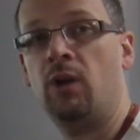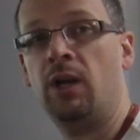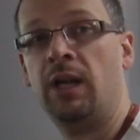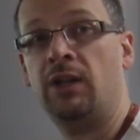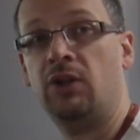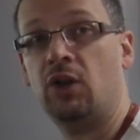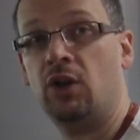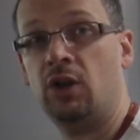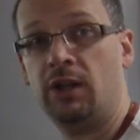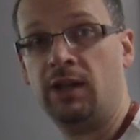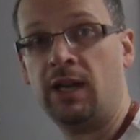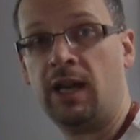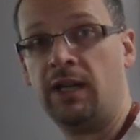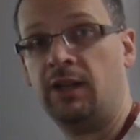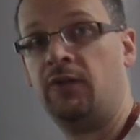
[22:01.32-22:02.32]
It's early
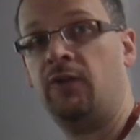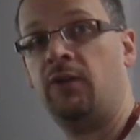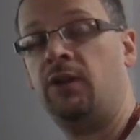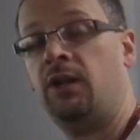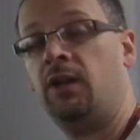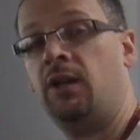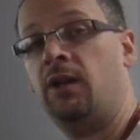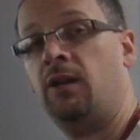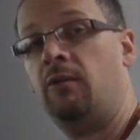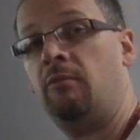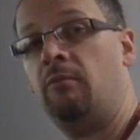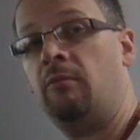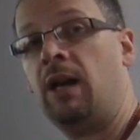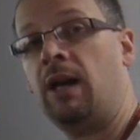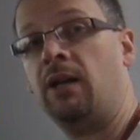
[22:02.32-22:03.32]
days for the
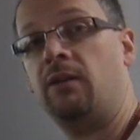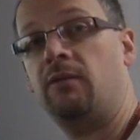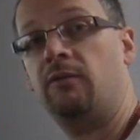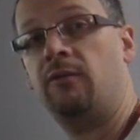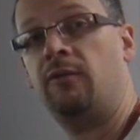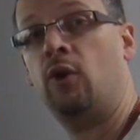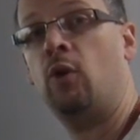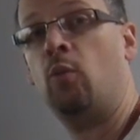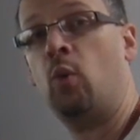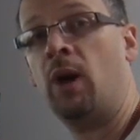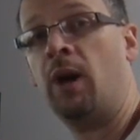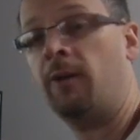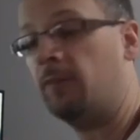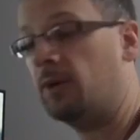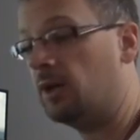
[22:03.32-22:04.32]
Mag
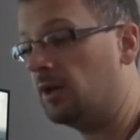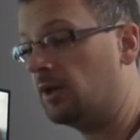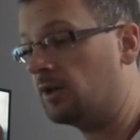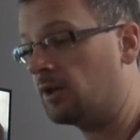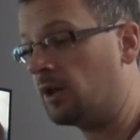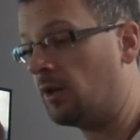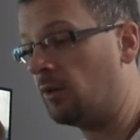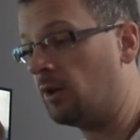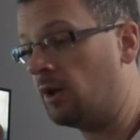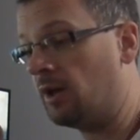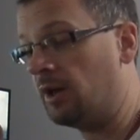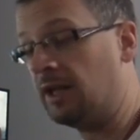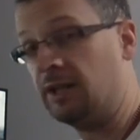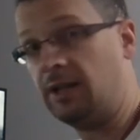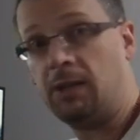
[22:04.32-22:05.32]
firmware, so
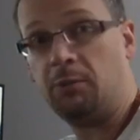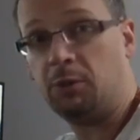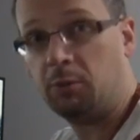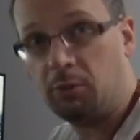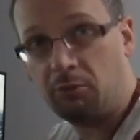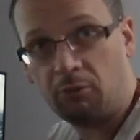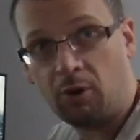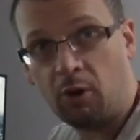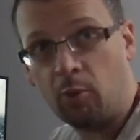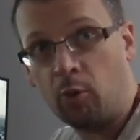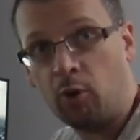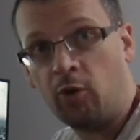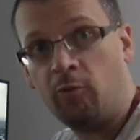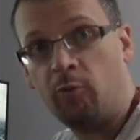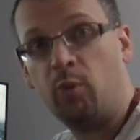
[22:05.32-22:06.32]
it seems to be
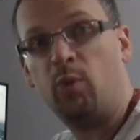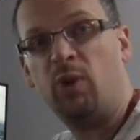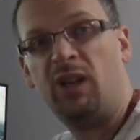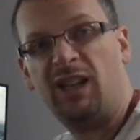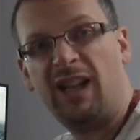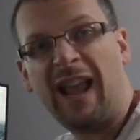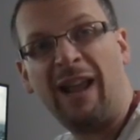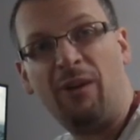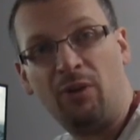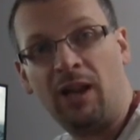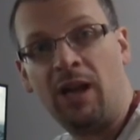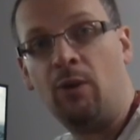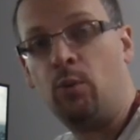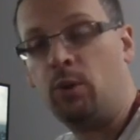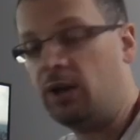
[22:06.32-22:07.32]
reliable enough, but we need it out
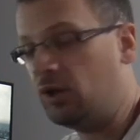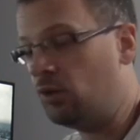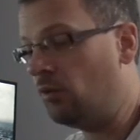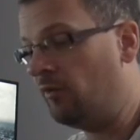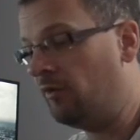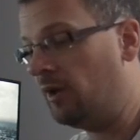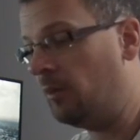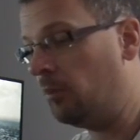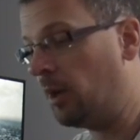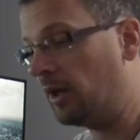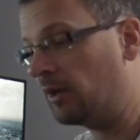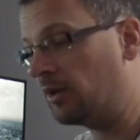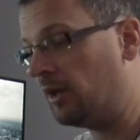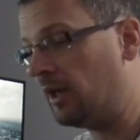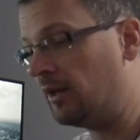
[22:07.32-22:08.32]
there and we need your
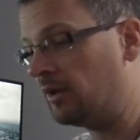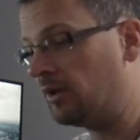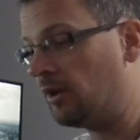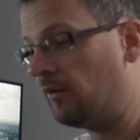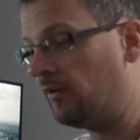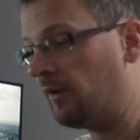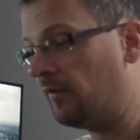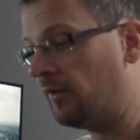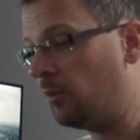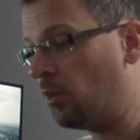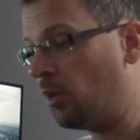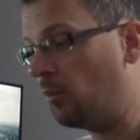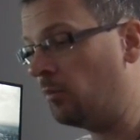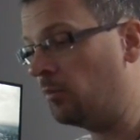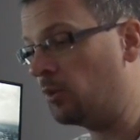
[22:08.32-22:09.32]
feedback, so let us know if you have any
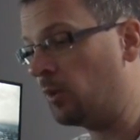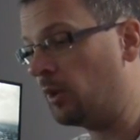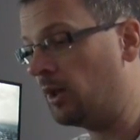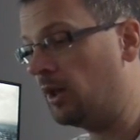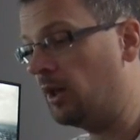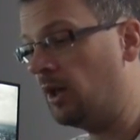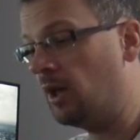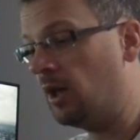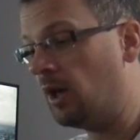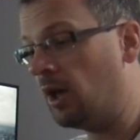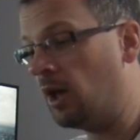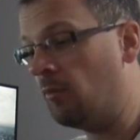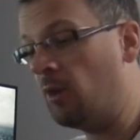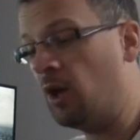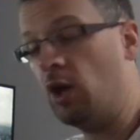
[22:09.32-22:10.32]
problems with it.
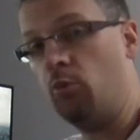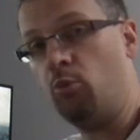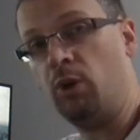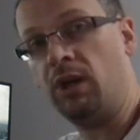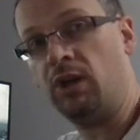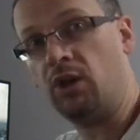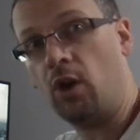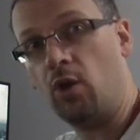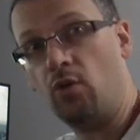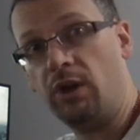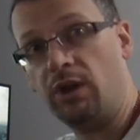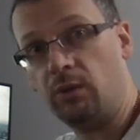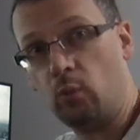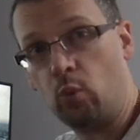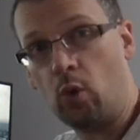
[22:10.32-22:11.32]
But there's no
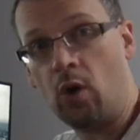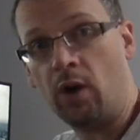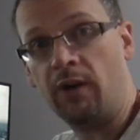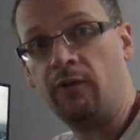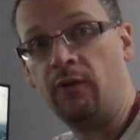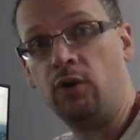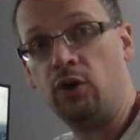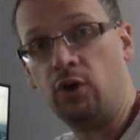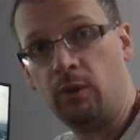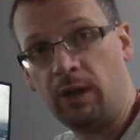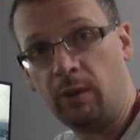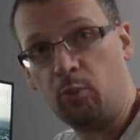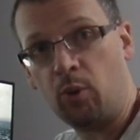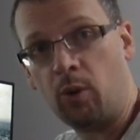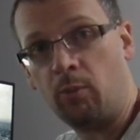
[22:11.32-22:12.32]
reason why, if you do
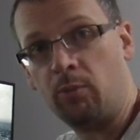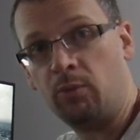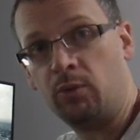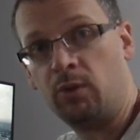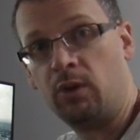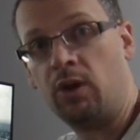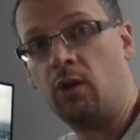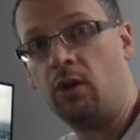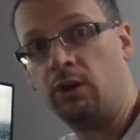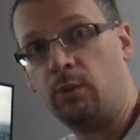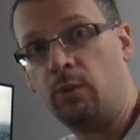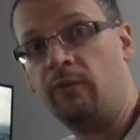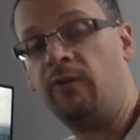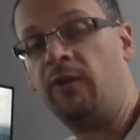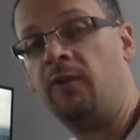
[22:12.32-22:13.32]
hit problems with the
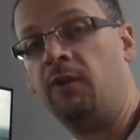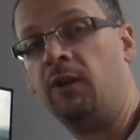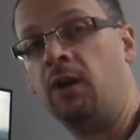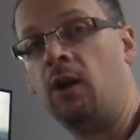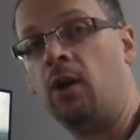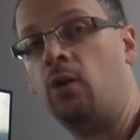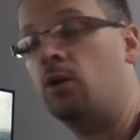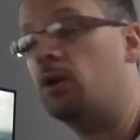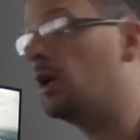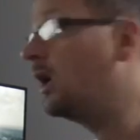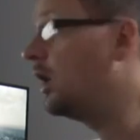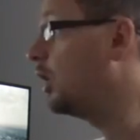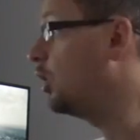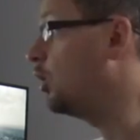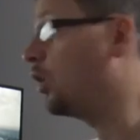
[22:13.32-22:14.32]
9150 code,
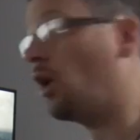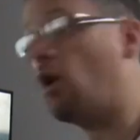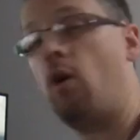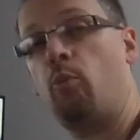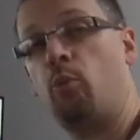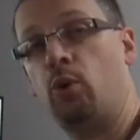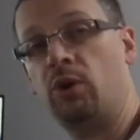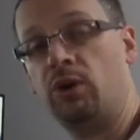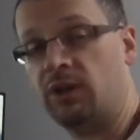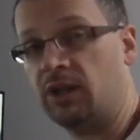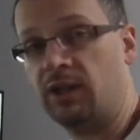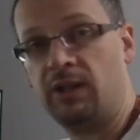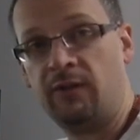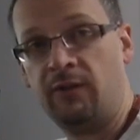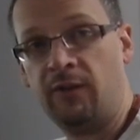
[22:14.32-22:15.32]
you can't put the
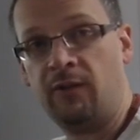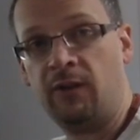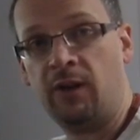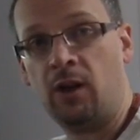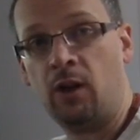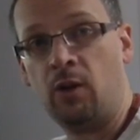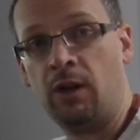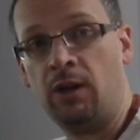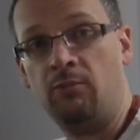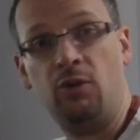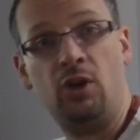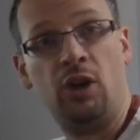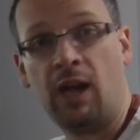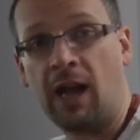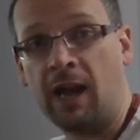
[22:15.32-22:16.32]
6050 code in.
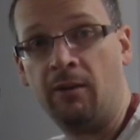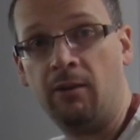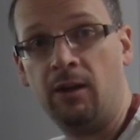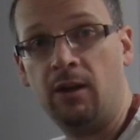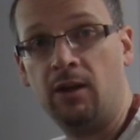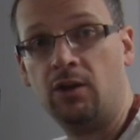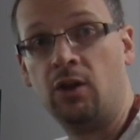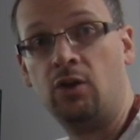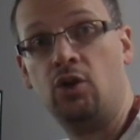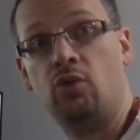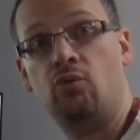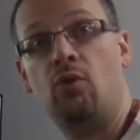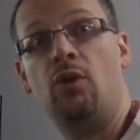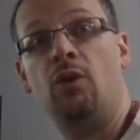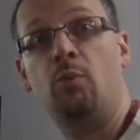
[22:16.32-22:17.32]
You can. So
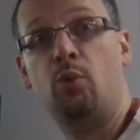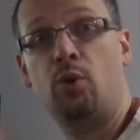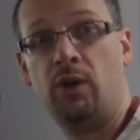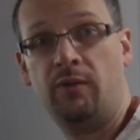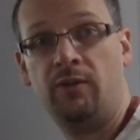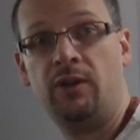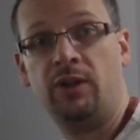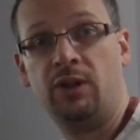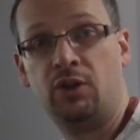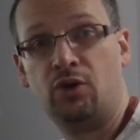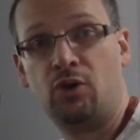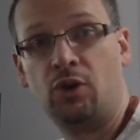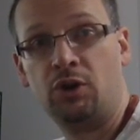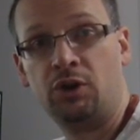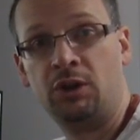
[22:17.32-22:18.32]
just run the previous
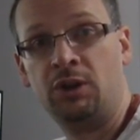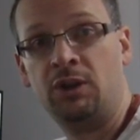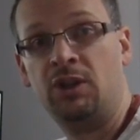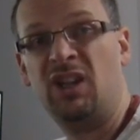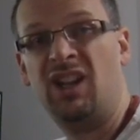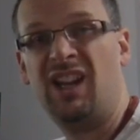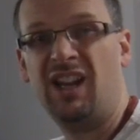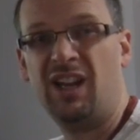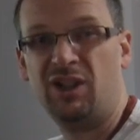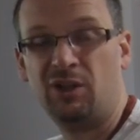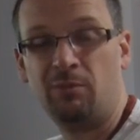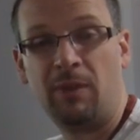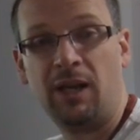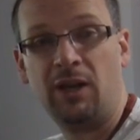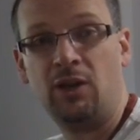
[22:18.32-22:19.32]
instructions and
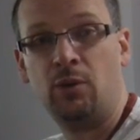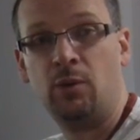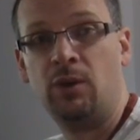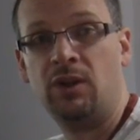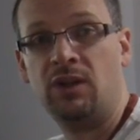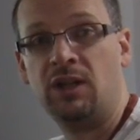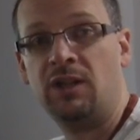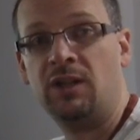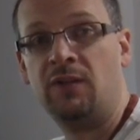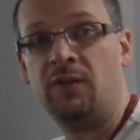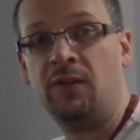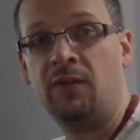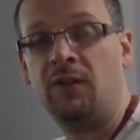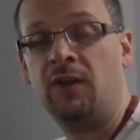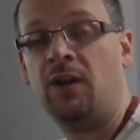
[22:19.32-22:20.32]
just make do with the
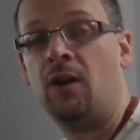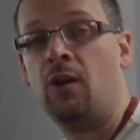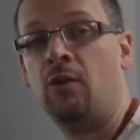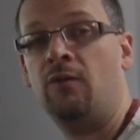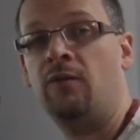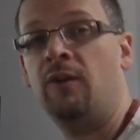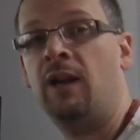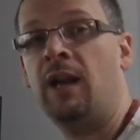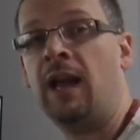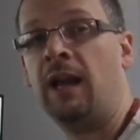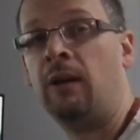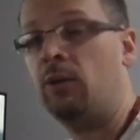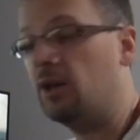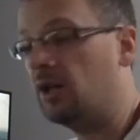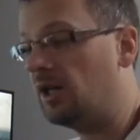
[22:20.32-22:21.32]
6050 code for
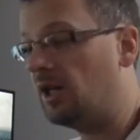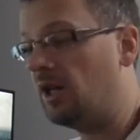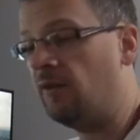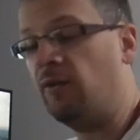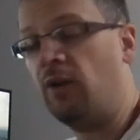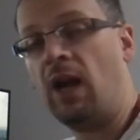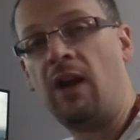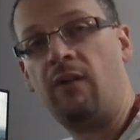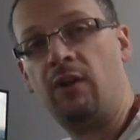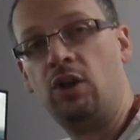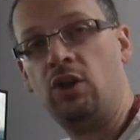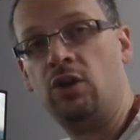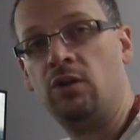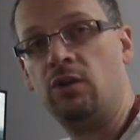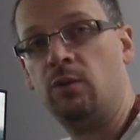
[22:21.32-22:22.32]
now if you have
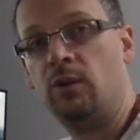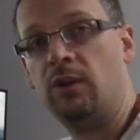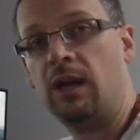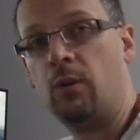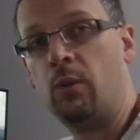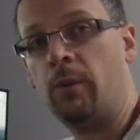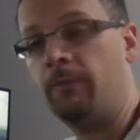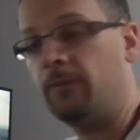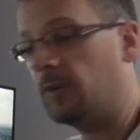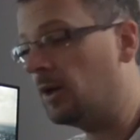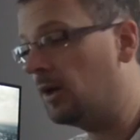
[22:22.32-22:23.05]
issues with that one.